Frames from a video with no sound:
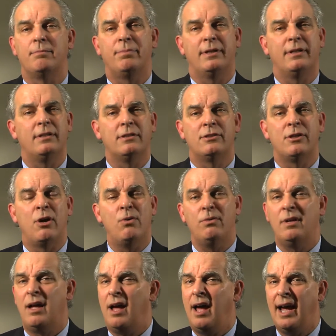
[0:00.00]
But don't
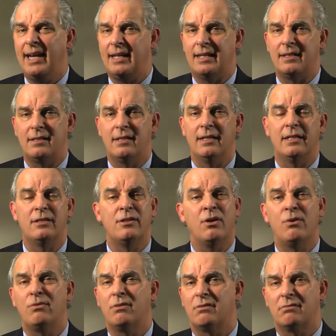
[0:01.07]
hide it and
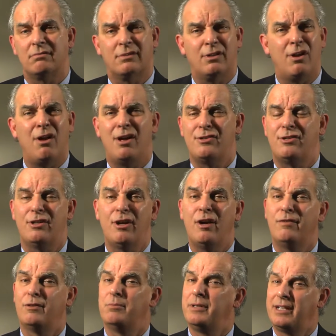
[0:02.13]
don't gloss it
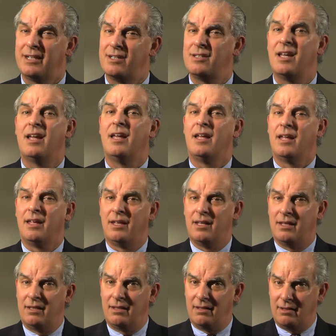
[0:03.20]
over, because
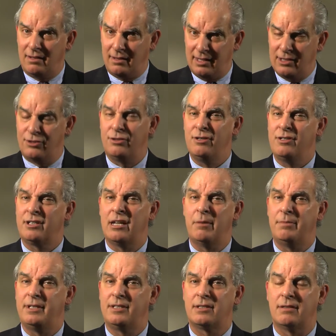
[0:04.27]
the insurance
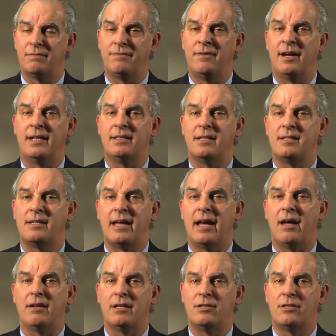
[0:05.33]
companies can find this out.